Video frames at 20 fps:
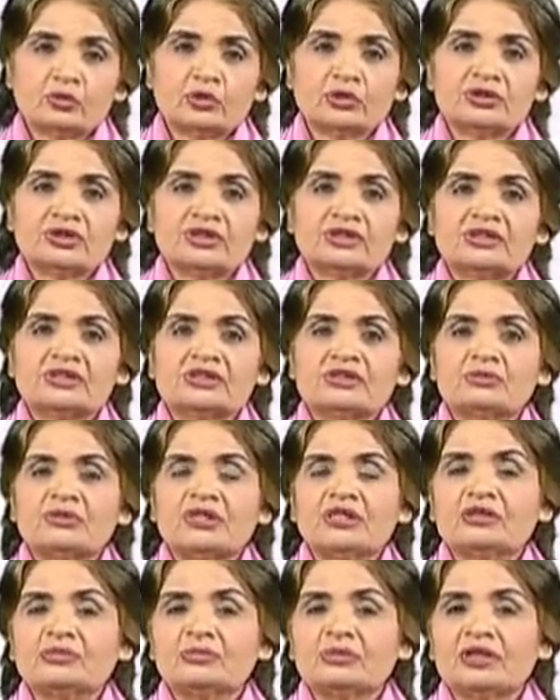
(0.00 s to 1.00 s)
what it is
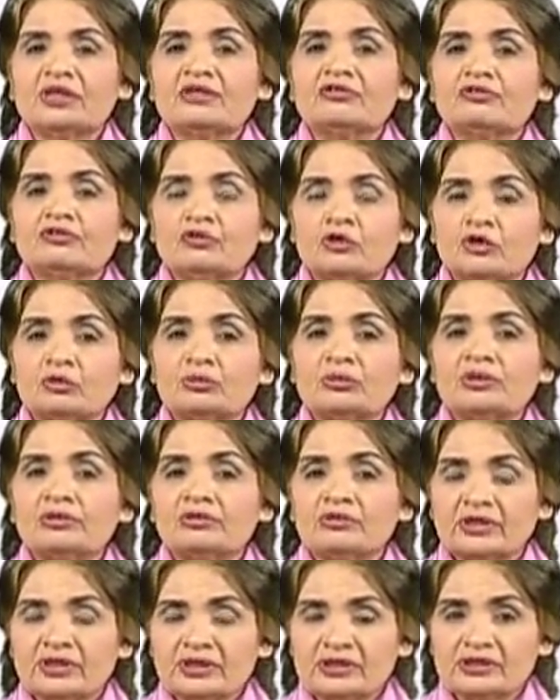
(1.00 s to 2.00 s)
meant by formal
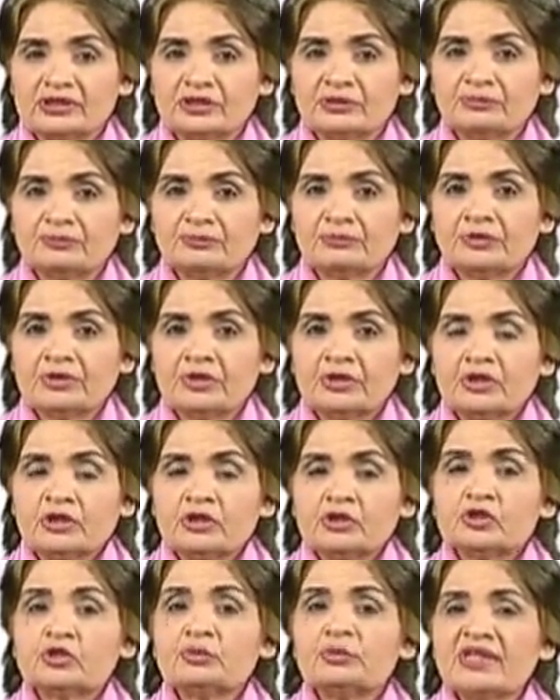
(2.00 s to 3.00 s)
writing.
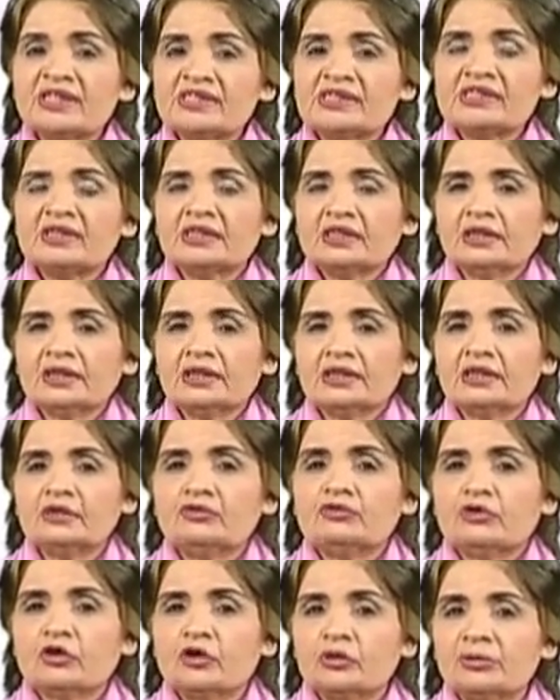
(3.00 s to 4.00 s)
So basically,
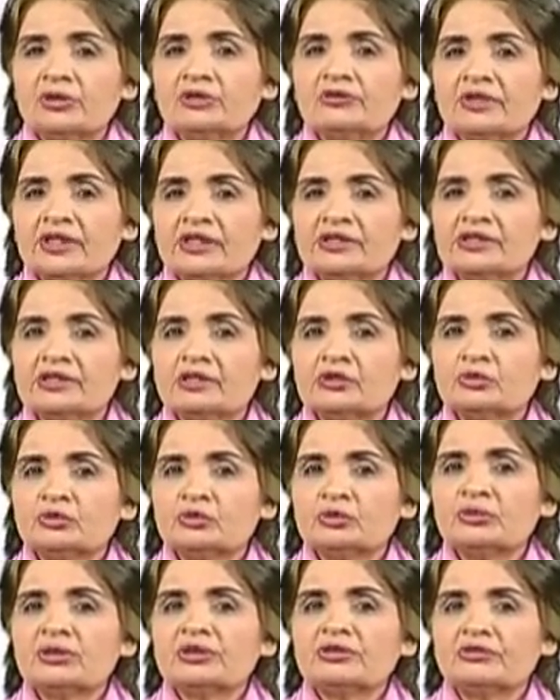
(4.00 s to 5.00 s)
formal writing
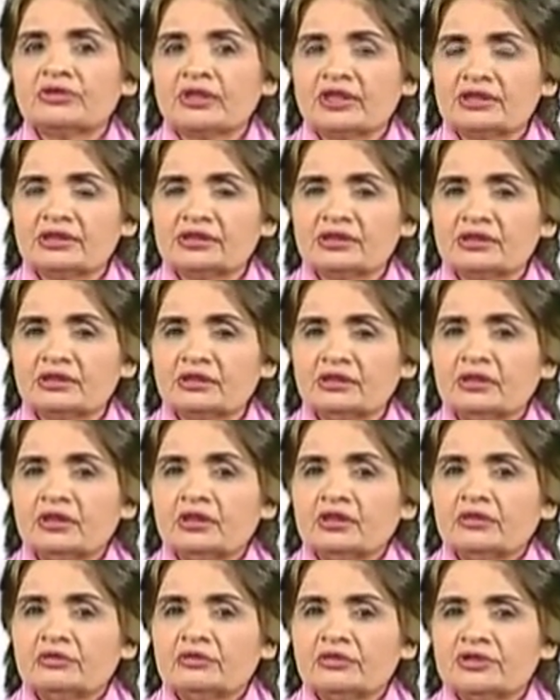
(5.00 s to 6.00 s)
would be the writing
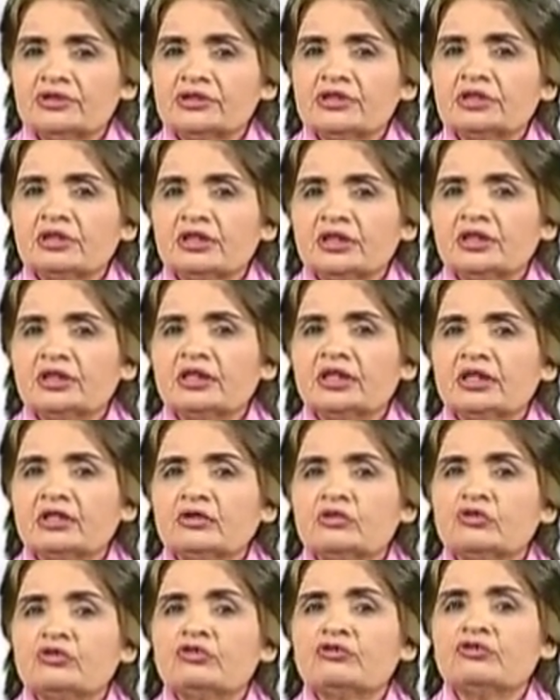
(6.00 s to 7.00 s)
written in
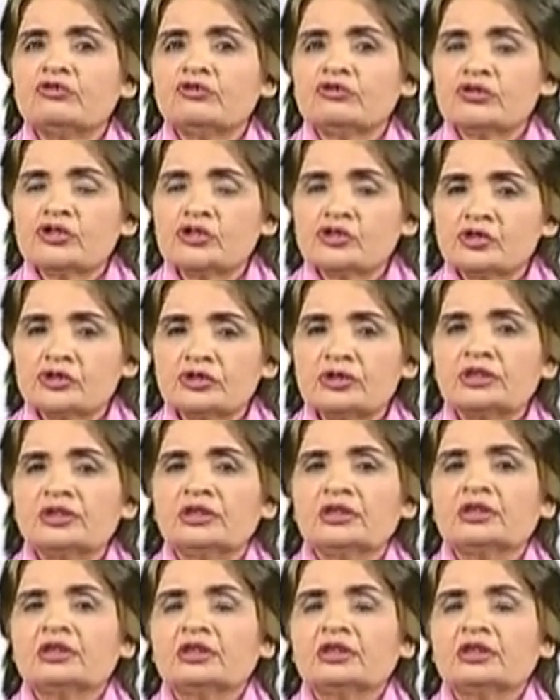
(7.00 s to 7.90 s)
an official